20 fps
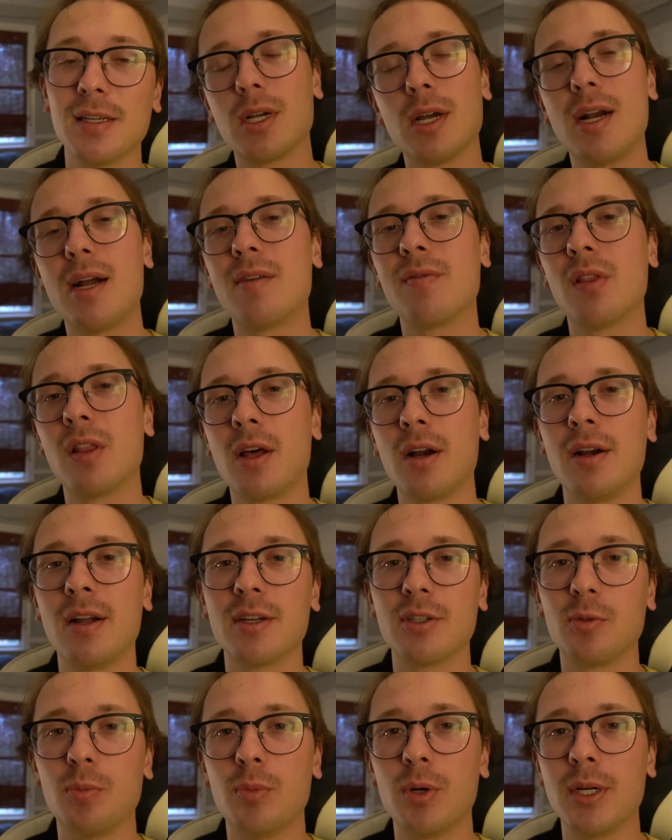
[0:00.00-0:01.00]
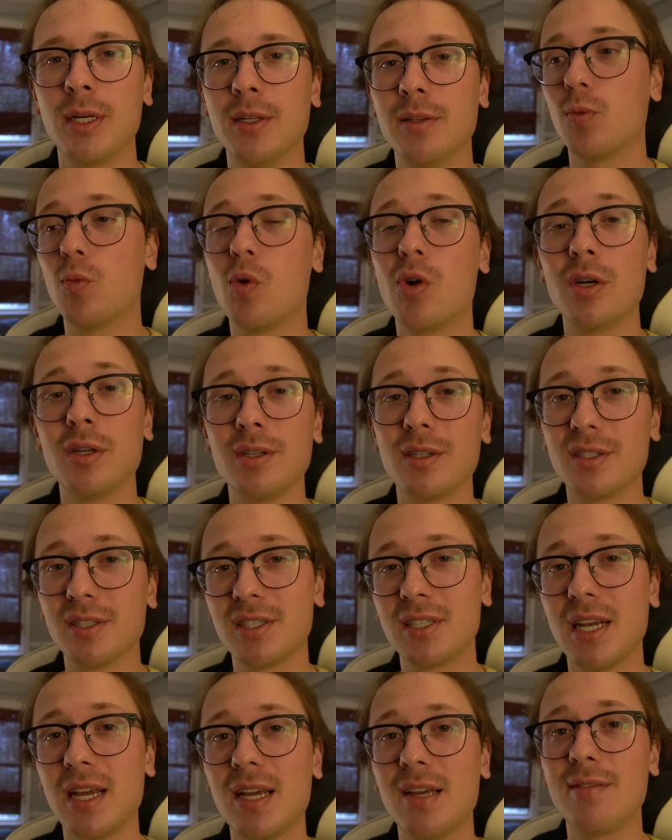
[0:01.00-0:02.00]
gonna have a lot of extra money, 1, to
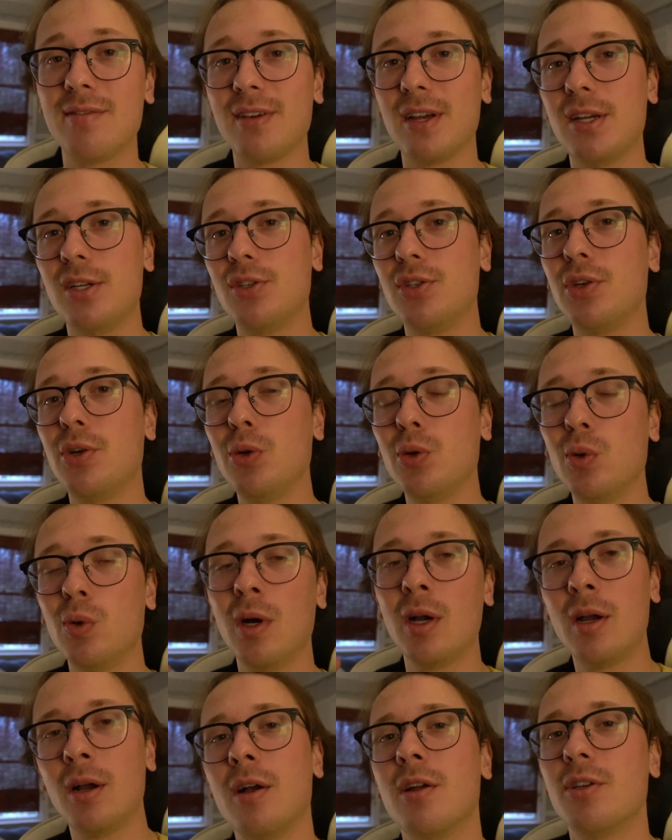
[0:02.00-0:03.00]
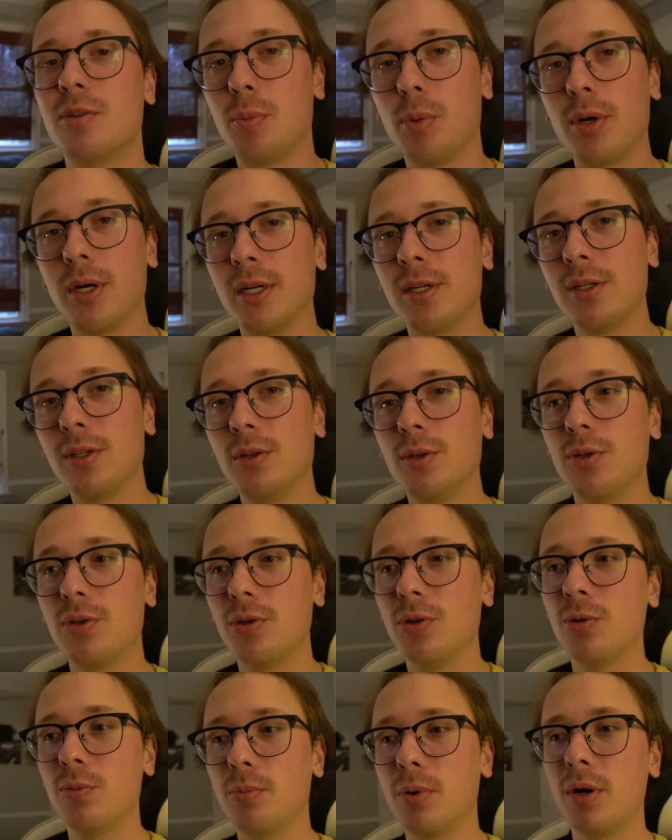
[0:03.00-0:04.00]
save, and 2, to put into
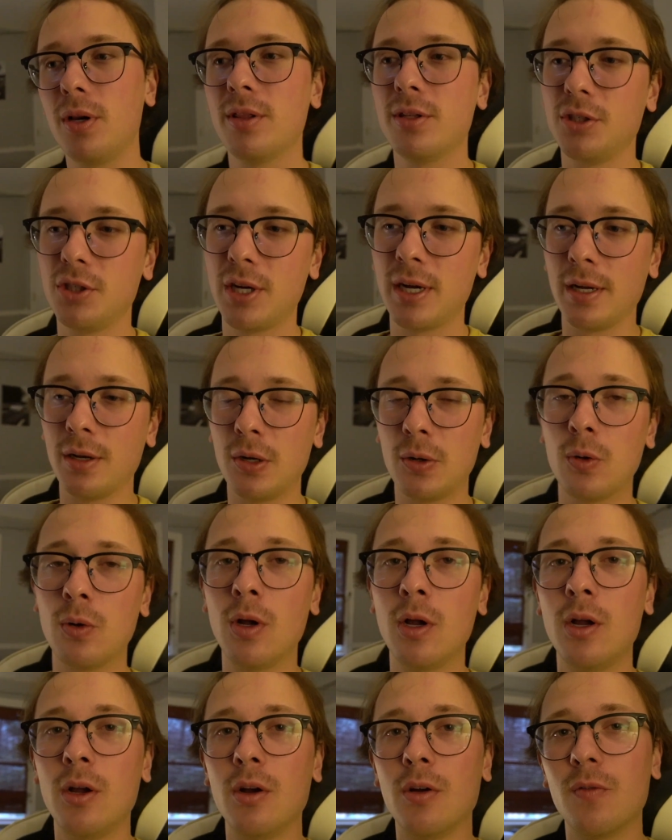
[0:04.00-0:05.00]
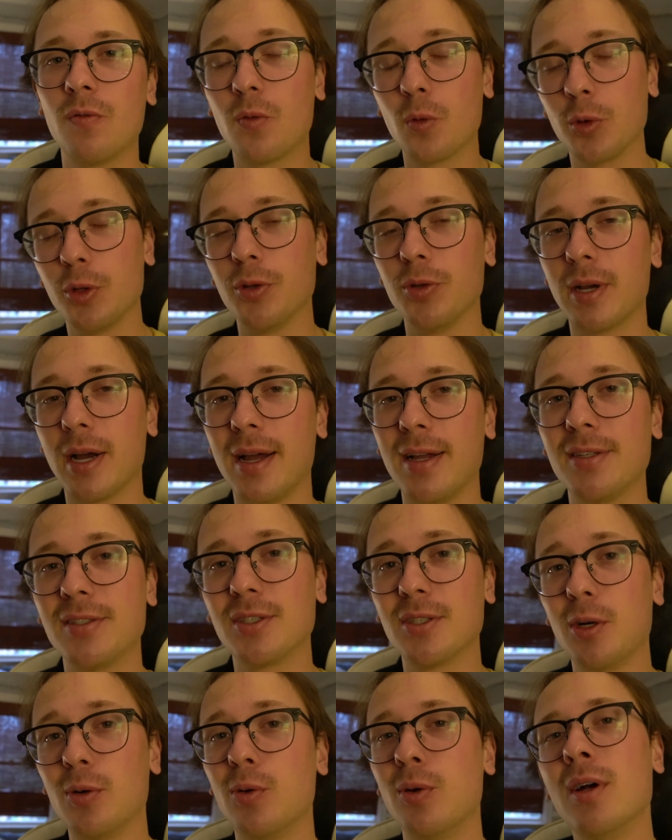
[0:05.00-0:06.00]
YouTube, put in the channel for you guys.
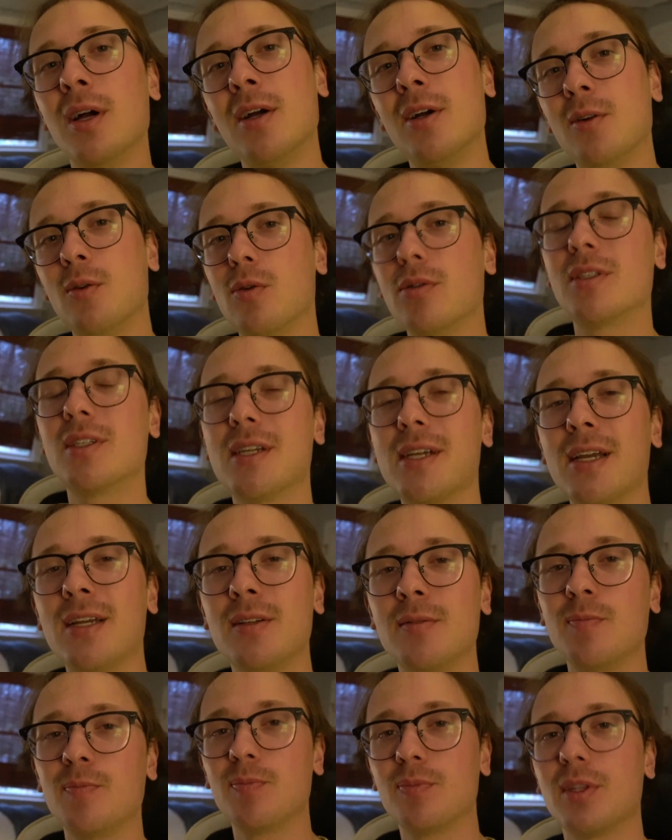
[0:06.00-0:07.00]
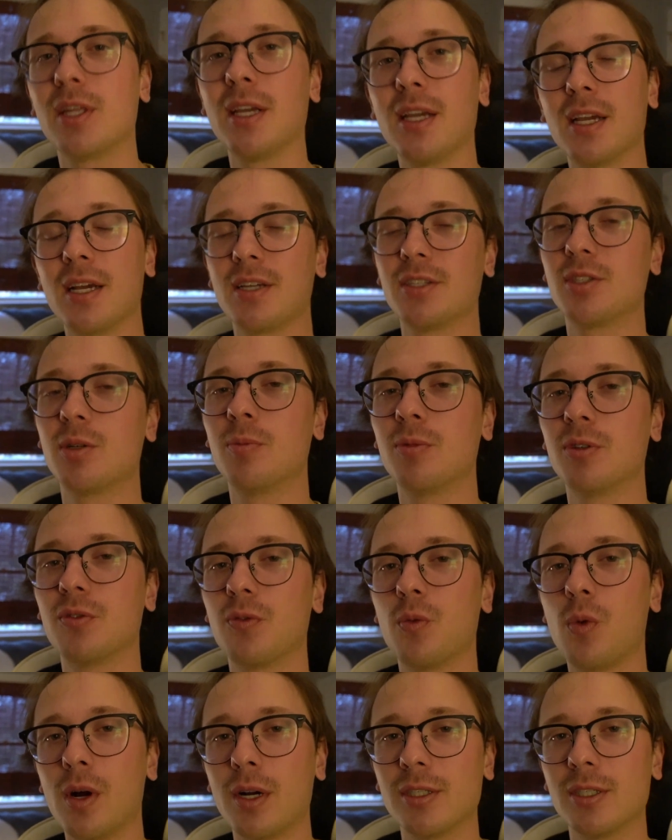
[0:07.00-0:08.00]
So once again, thank you guys so much
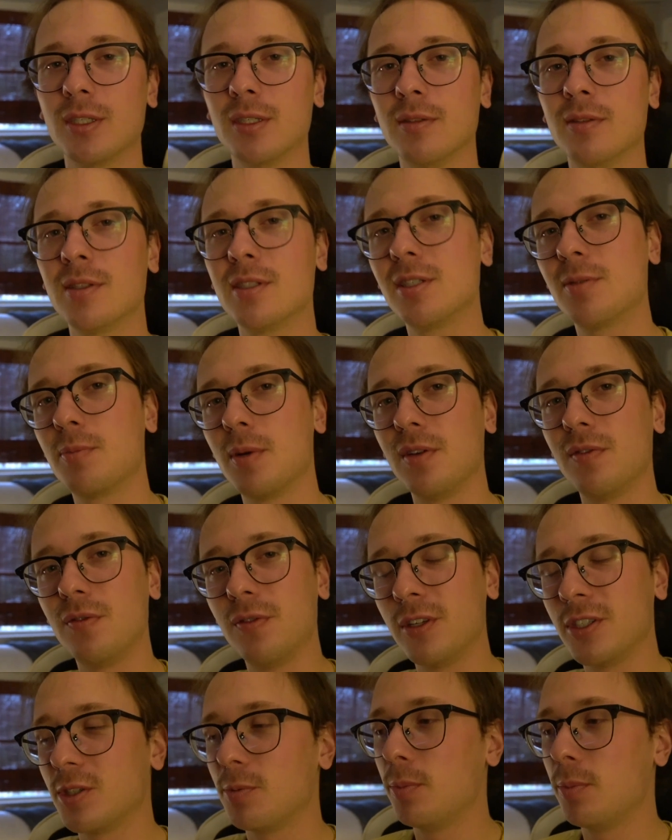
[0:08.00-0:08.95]
for watching. This has been Fitz